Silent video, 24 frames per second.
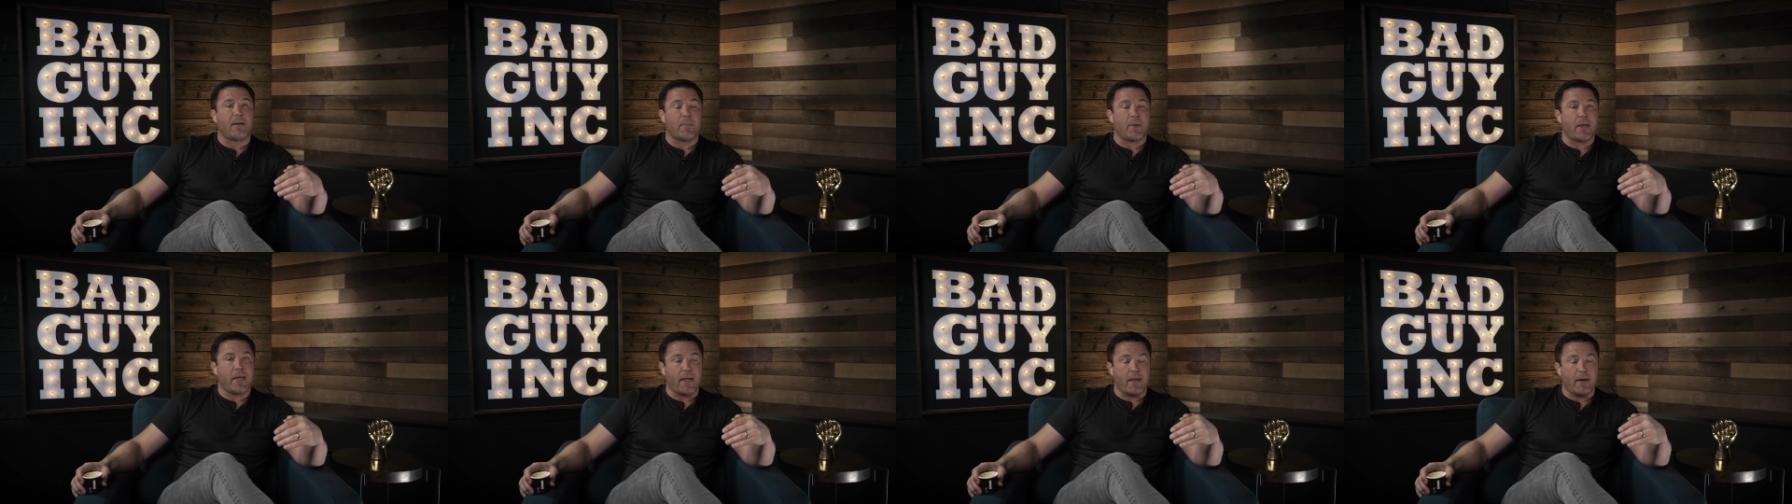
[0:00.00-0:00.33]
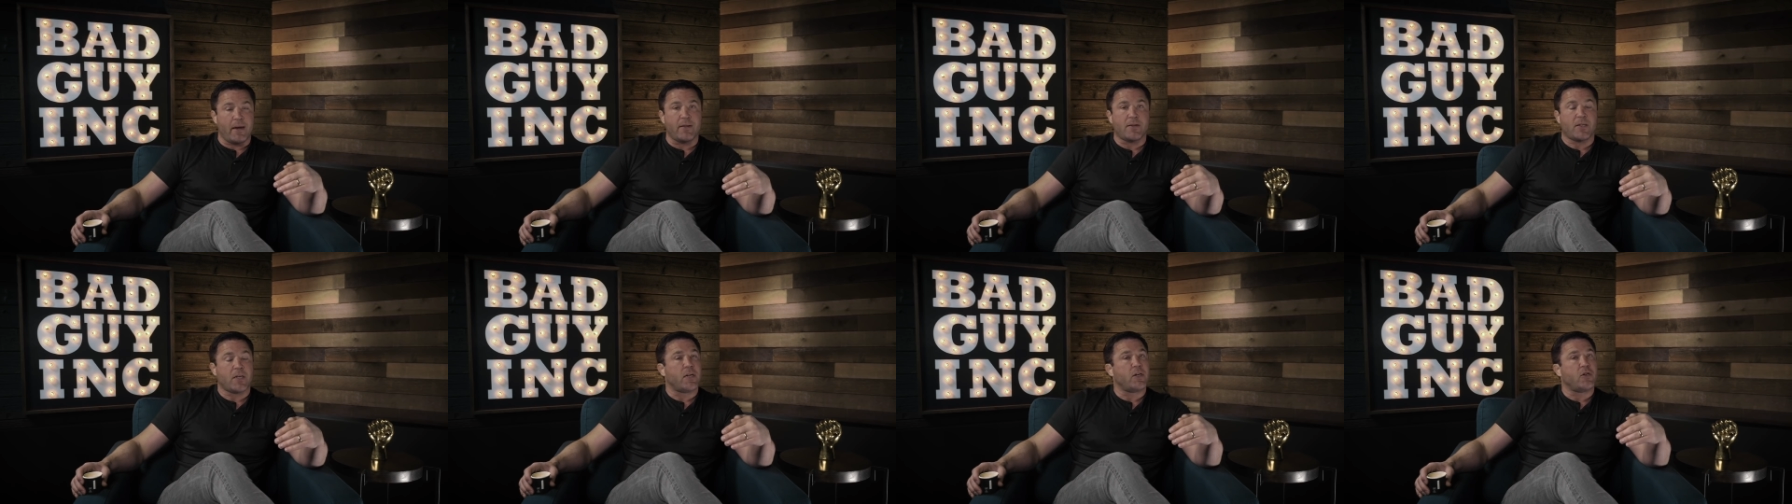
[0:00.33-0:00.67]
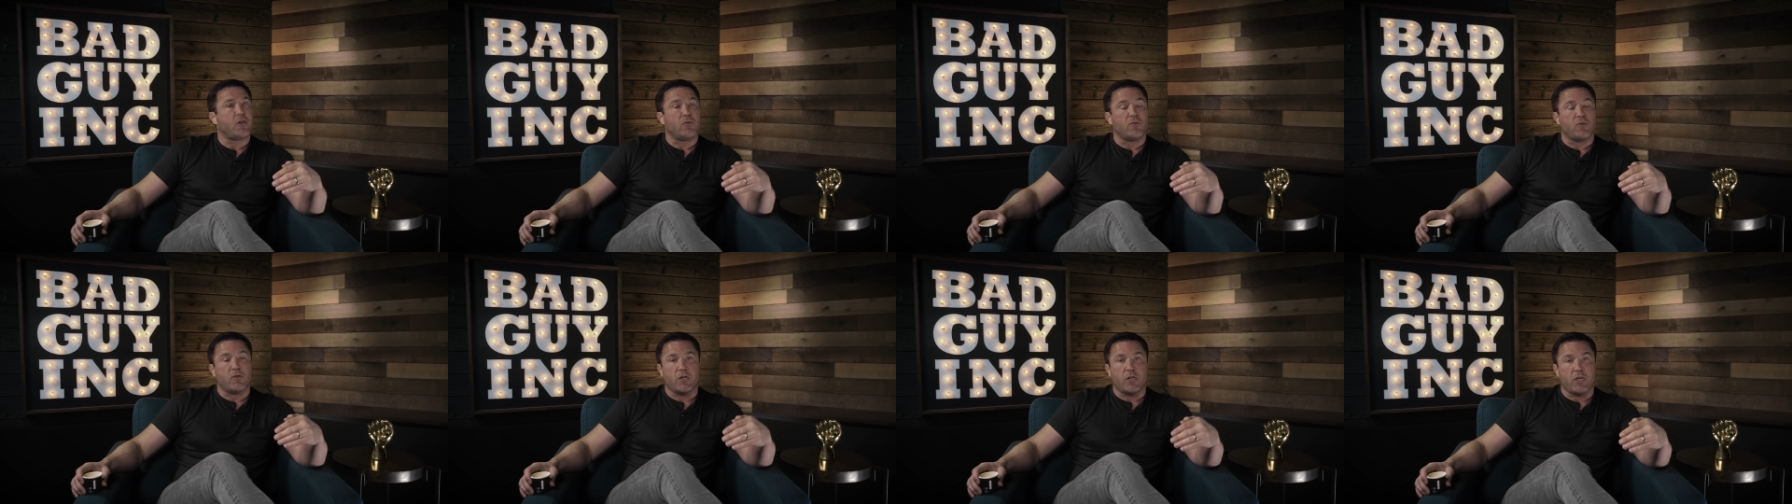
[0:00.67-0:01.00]
I mean, it is a
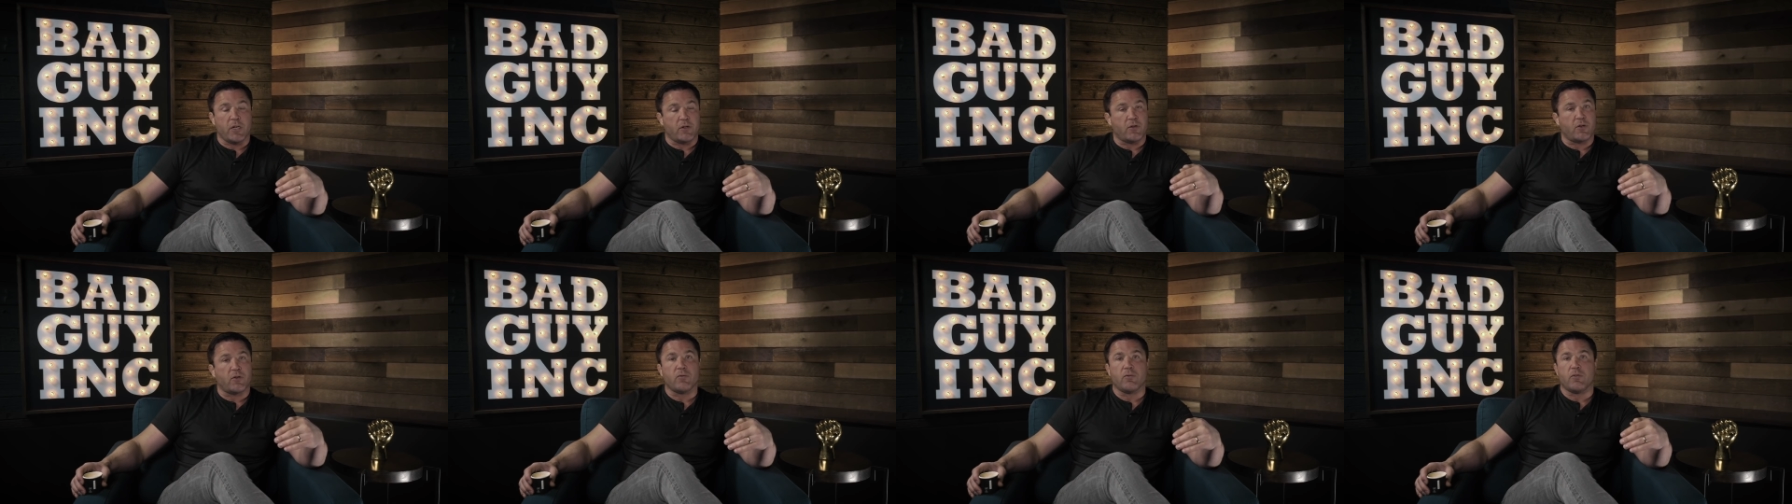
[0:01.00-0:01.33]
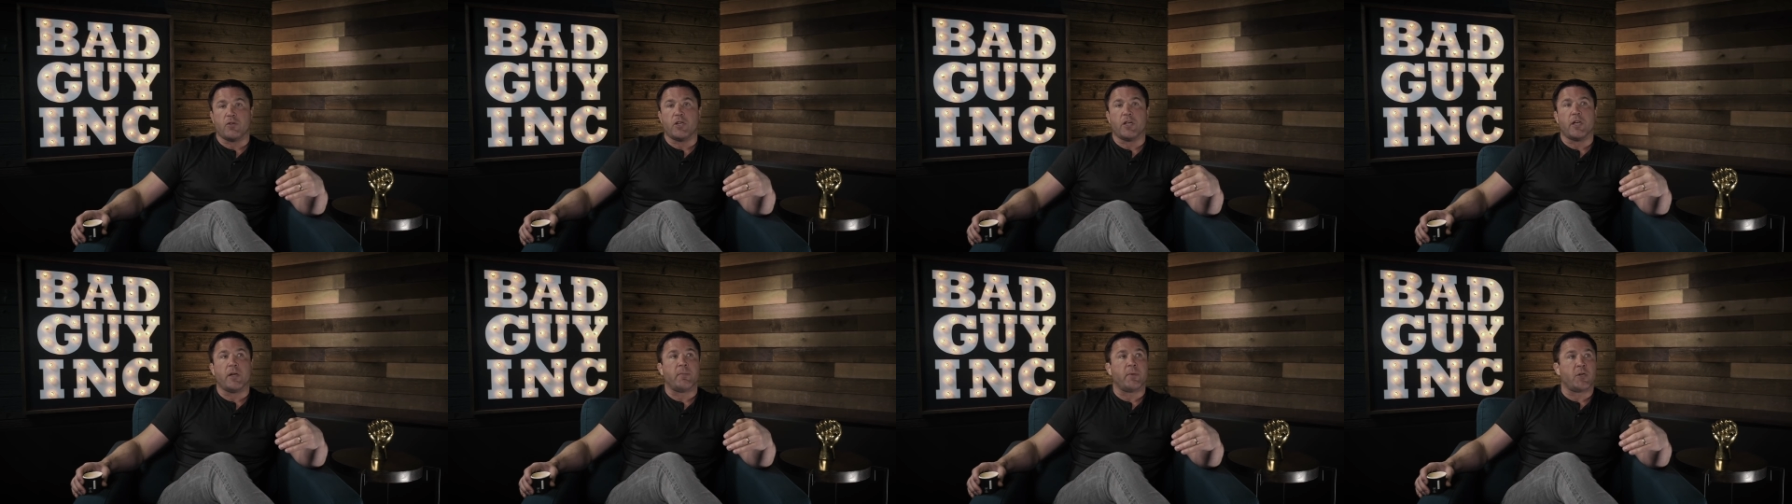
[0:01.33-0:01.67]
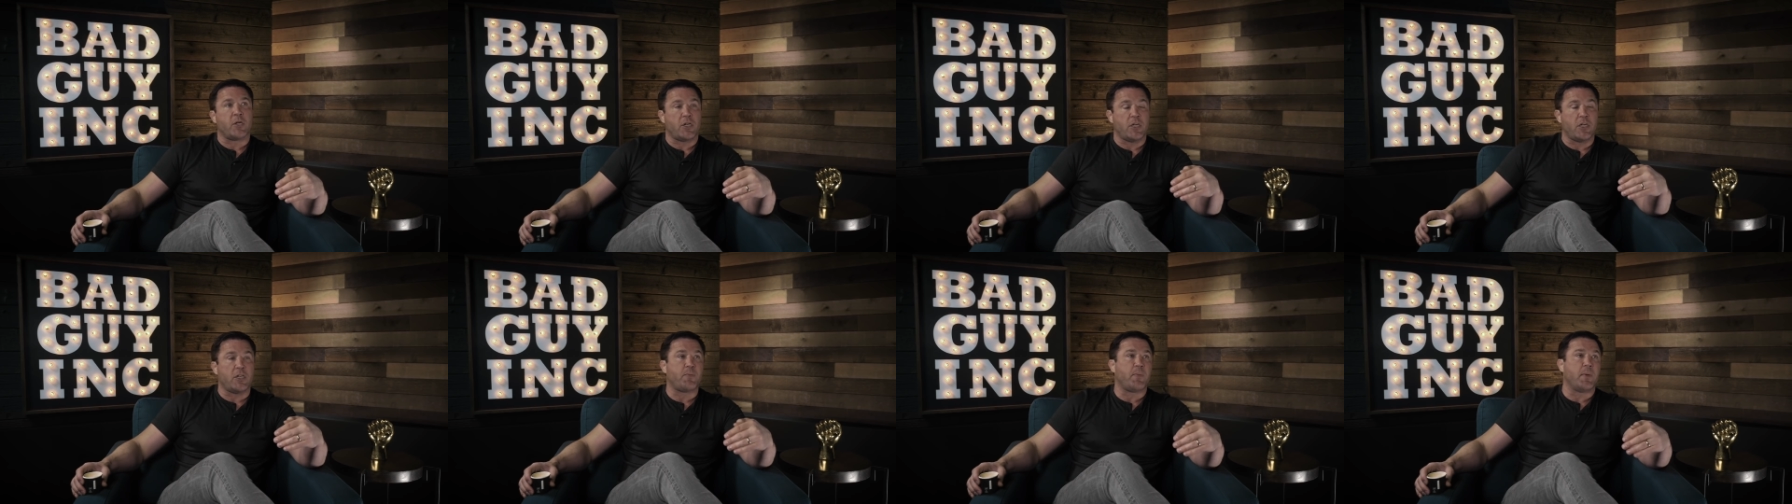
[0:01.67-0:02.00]
jujitsu gym, and
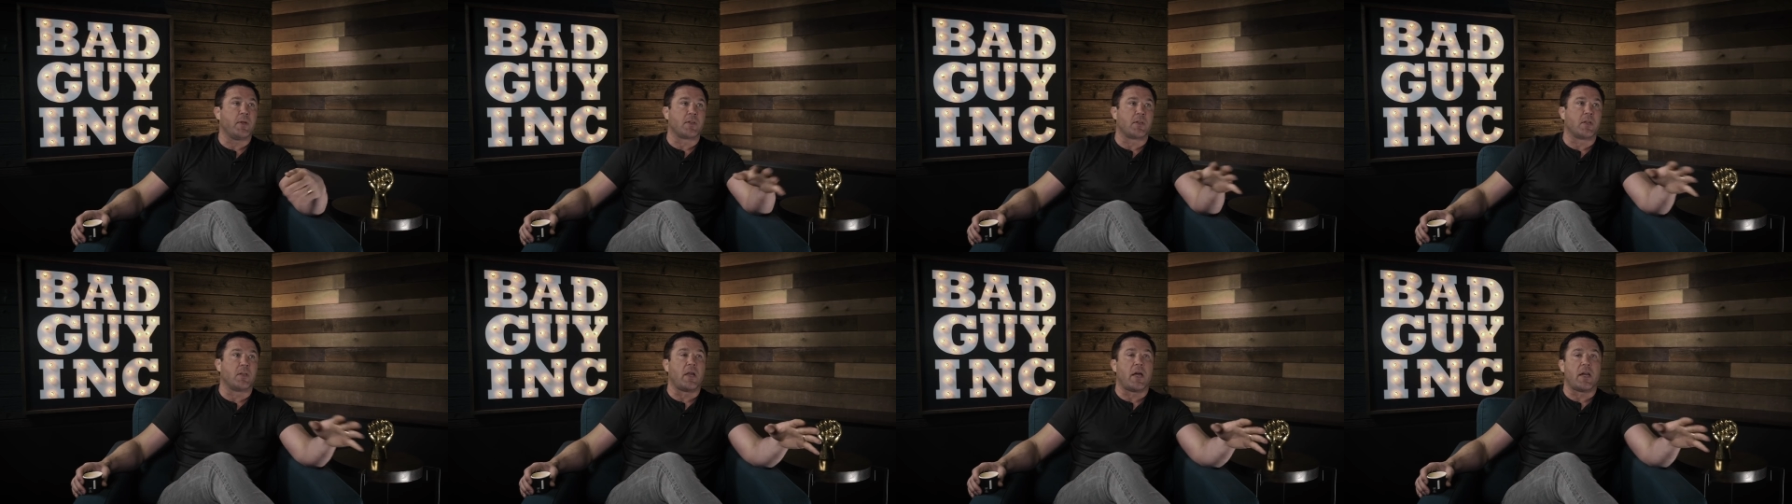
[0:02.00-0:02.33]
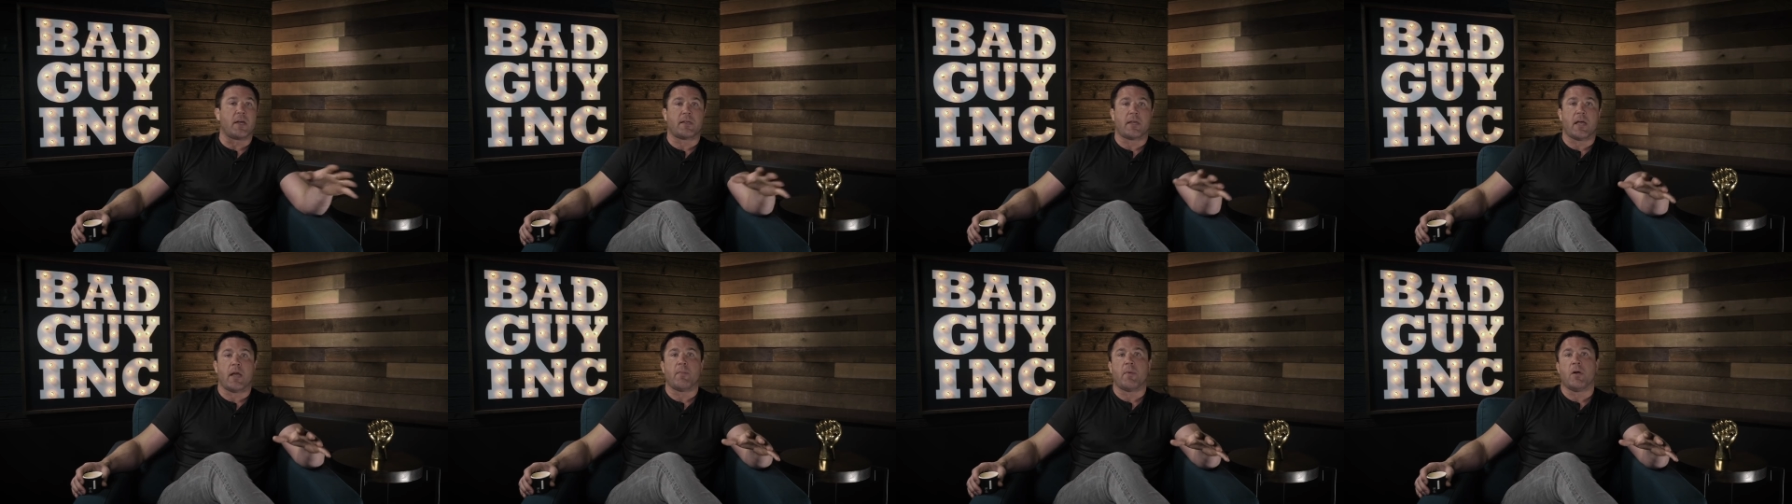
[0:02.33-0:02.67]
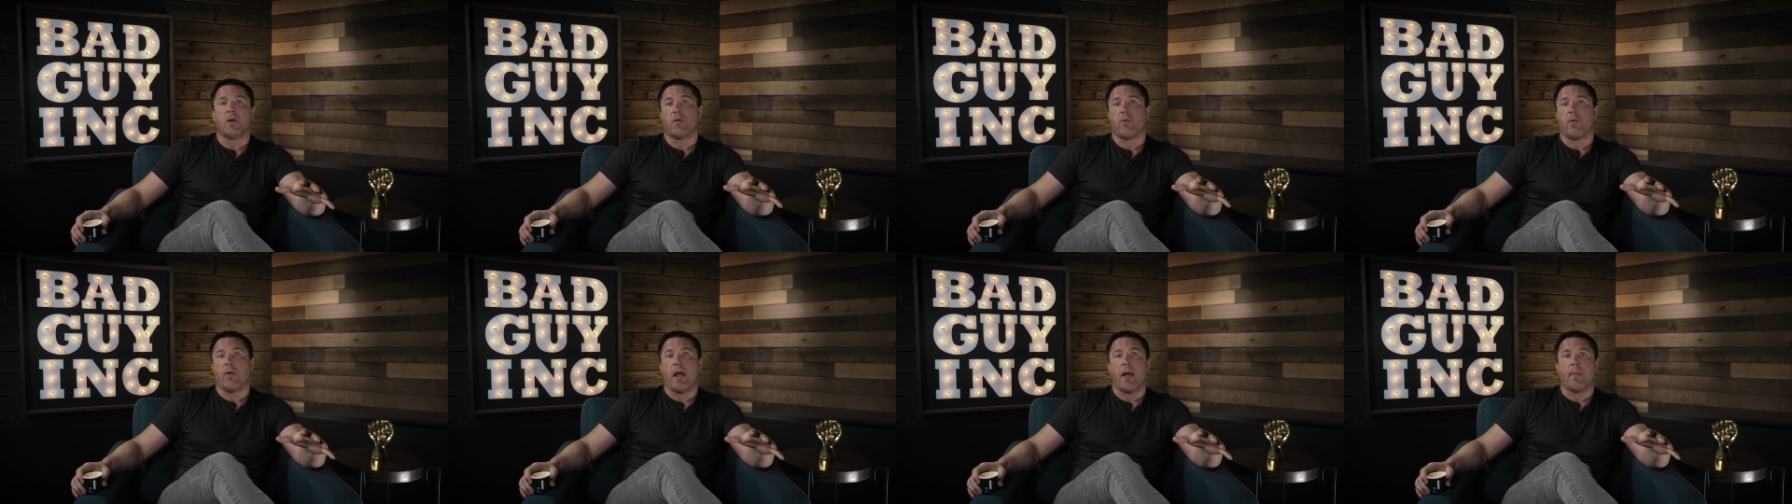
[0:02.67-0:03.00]
she spends a lot of time
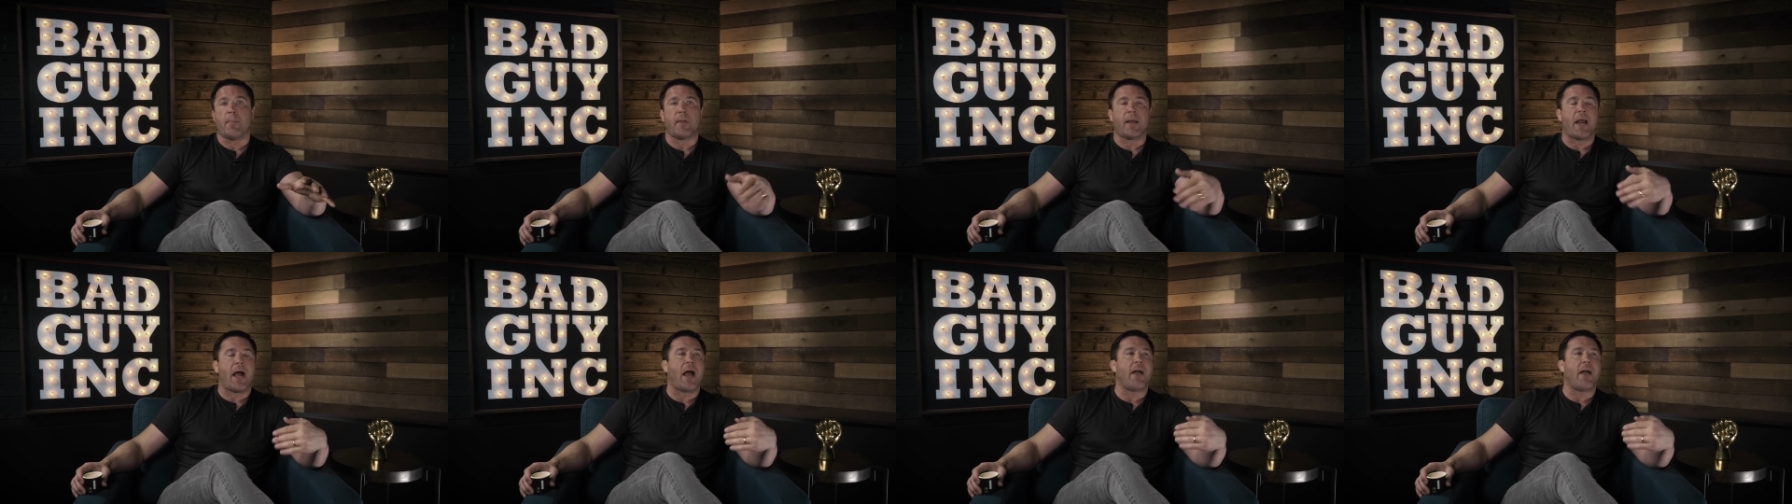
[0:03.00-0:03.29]
on grappling.